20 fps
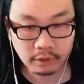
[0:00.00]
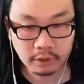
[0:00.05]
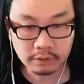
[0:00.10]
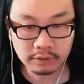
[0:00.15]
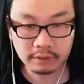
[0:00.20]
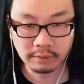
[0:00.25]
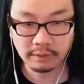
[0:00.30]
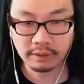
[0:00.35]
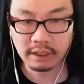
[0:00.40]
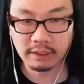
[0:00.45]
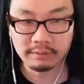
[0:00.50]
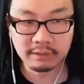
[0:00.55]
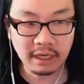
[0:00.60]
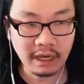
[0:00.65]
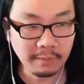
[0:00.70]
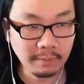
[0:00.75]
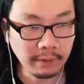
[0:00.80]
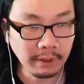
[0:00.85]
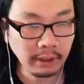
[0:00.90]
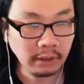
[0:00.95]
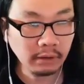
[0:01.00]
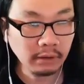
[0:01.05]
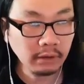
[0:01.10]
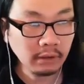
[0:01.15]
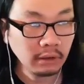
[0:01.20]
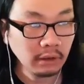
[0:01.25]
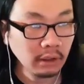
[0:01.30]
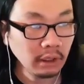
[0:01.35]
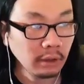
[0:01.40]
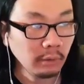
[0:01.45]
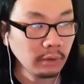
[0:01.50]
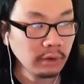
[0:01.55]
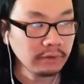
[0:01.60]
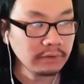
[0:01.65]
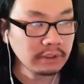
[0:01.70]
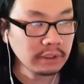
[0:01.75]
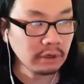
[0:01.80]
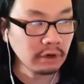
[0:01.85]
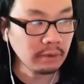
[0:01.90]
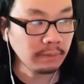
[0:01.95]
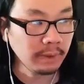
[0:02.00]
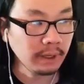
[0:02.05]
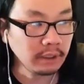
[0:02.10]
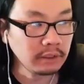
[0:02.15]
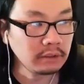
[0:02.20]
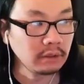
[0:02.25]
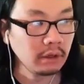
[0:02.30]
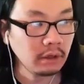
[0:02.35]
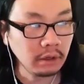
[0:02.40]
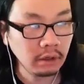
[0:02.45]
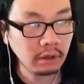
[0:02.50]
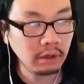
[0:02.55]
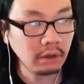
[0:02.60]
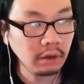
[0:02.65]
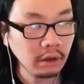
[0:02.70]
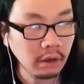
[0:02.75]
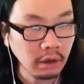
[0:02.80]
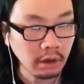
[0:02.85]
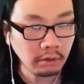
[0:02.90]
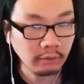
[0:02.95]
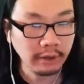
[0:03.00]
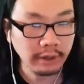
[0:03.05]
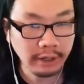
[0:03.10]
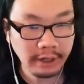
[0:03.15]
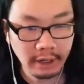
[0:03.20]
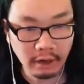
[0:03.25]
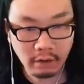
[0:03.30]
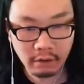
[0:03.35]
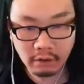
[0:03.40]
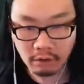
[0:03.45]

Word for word: See what keeps happening. I wonder if Seribot's on on right now.